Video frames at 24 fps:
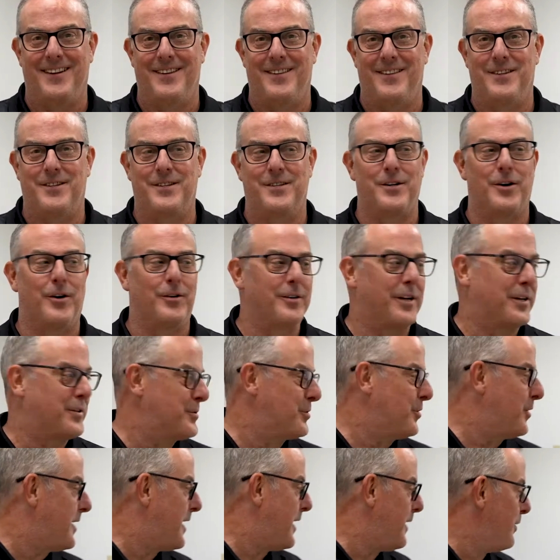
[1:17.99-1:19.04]
This is our
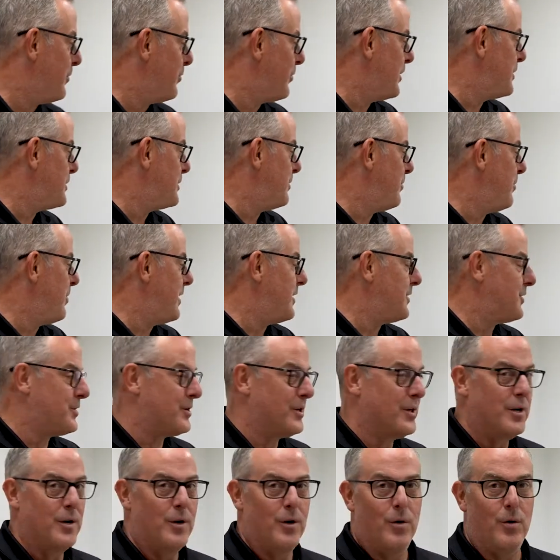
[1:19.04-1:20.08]
electrical calibration bench,
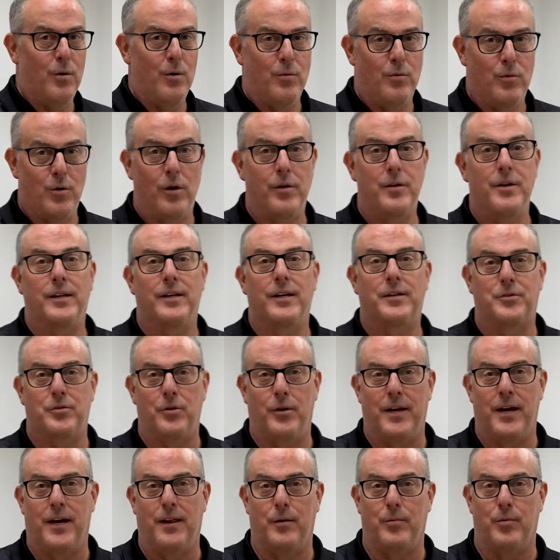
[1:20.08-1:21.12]
where all the
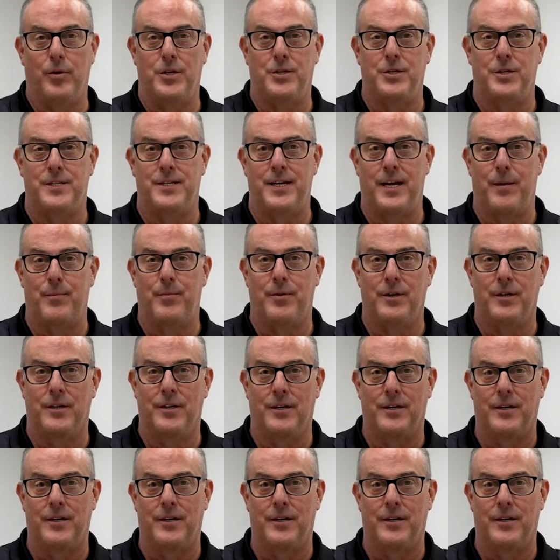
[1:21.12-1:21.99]
electrical calibrations happen.